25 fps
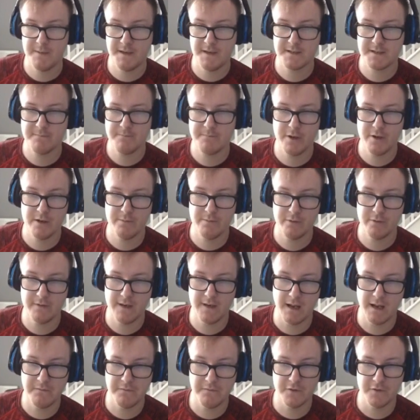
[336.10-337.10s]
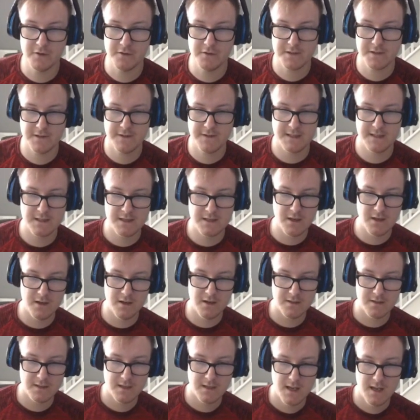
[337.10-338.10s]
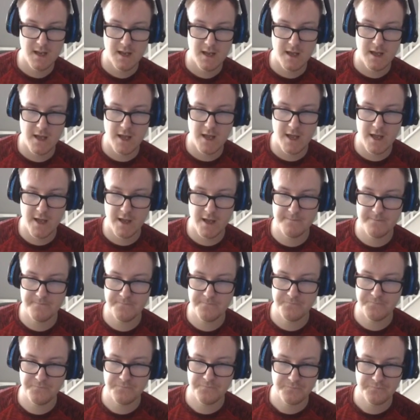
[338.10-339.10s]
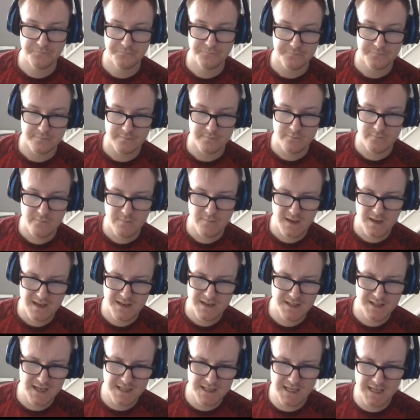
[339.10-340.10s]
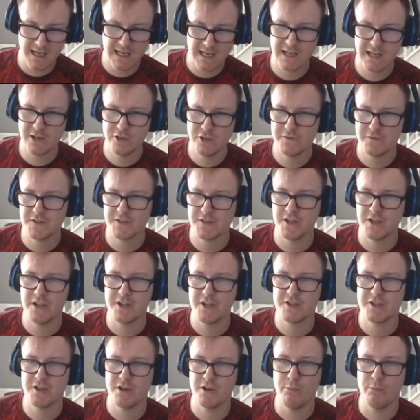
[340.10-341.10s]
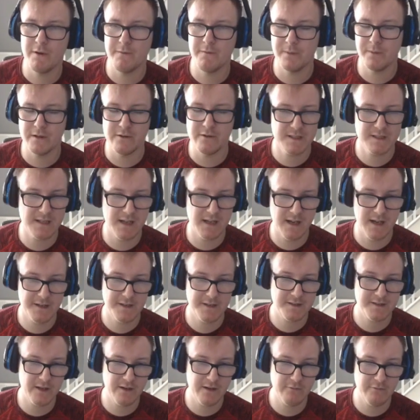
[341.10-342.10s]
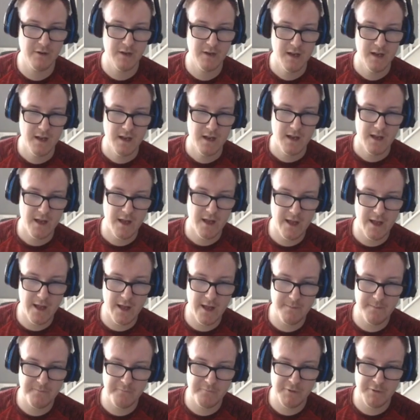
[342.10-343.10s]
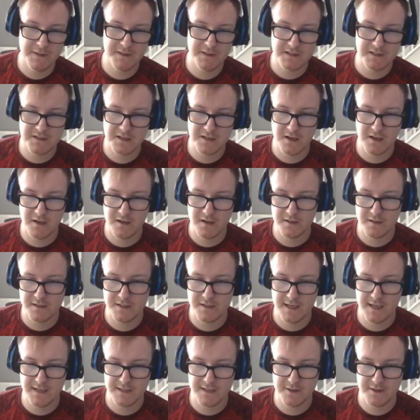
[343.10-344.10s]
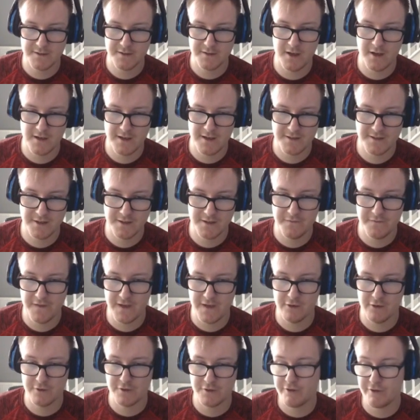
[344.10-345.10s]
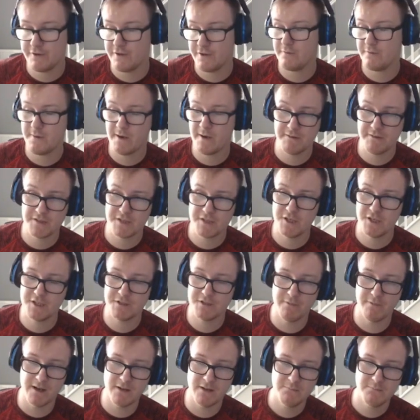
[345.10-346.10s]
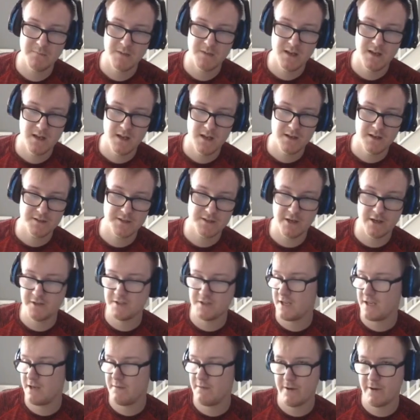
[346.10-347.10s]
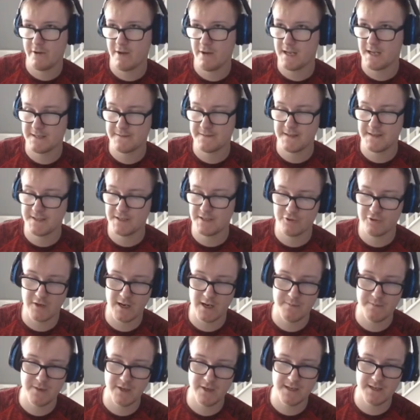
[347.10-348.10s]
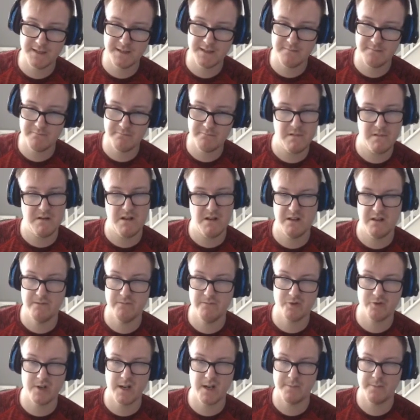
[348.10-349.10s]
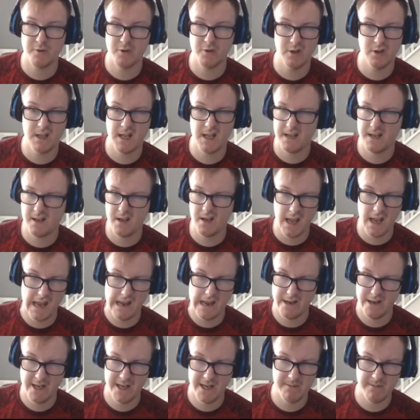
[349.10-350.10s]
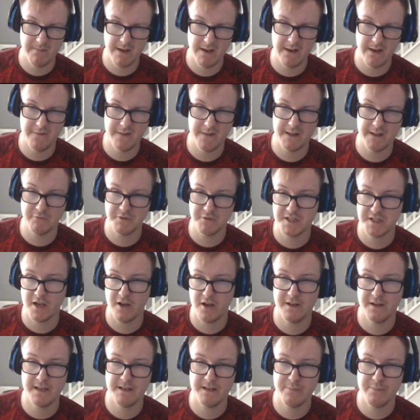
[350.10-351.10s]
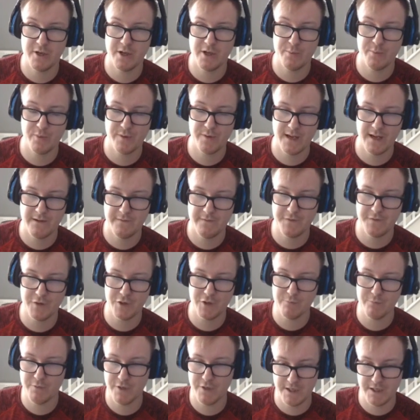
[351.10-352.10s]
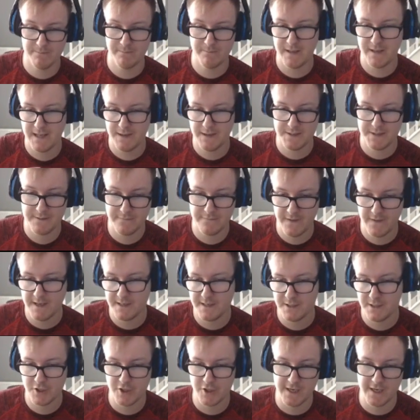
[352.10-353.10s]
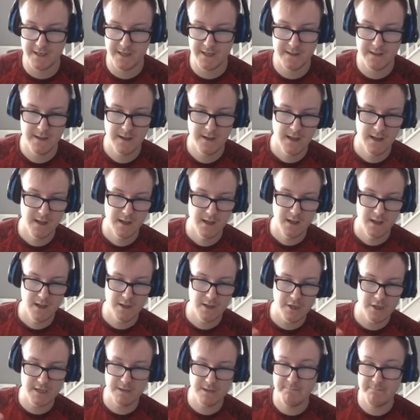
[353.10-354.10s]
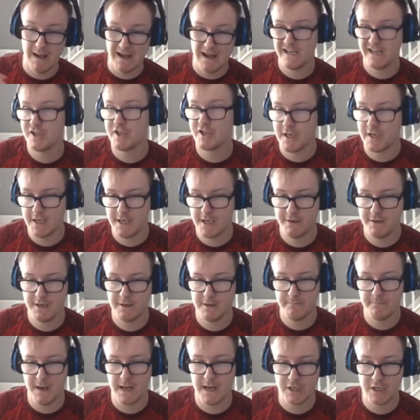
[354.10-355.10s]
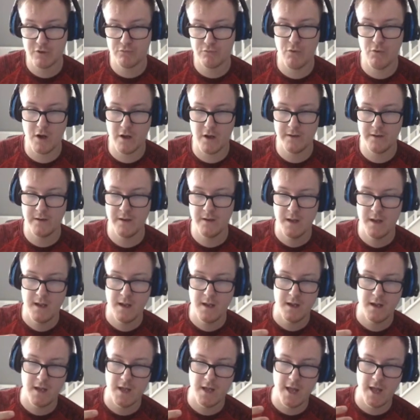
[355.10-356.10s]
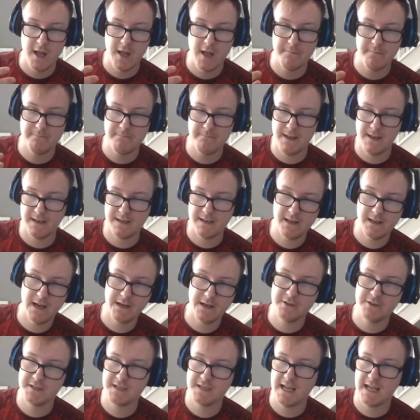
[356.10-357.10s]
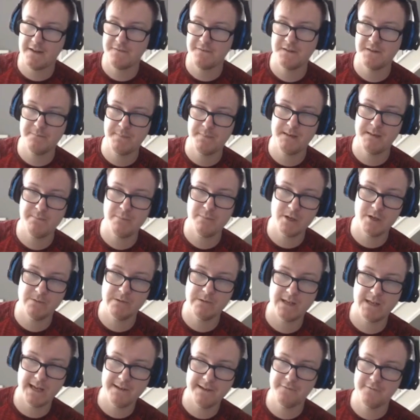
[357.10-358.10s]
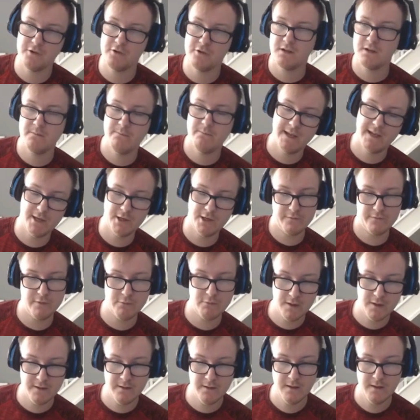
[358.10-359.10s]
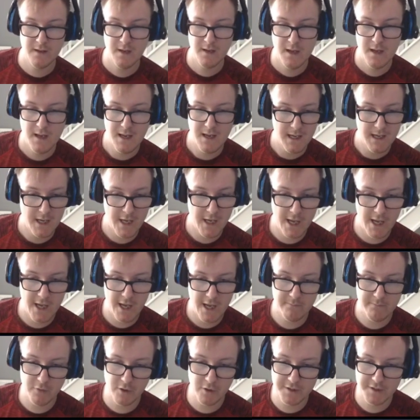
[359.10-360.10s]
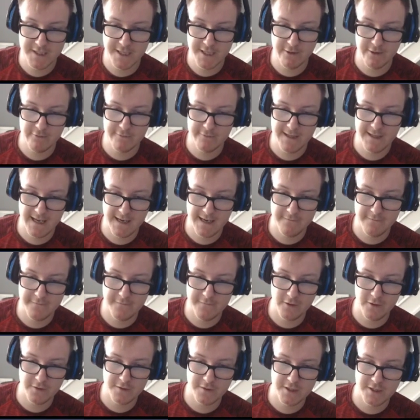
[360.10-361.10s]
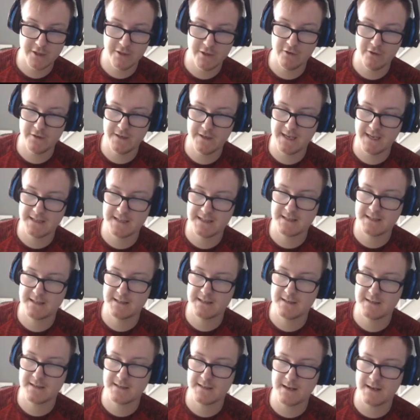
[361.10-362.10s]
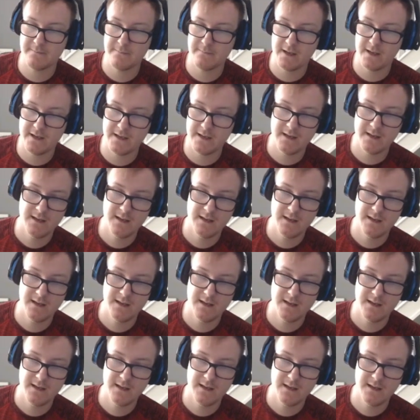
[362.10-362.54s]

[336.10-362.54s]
of Purple Nightfall. So this card, it's kind of like another Searcher with Blue Sky. So when this card is on the field during your opponent's turn as well. So say your opponent activates a trap, you can trap or like anything that would target Purple Nightfall. You can play this effect to chain it. You can banish it. You can banish one Mekk-Knight. Doesn't have to be Purple Nightfall. It can be another one. Until your next standby,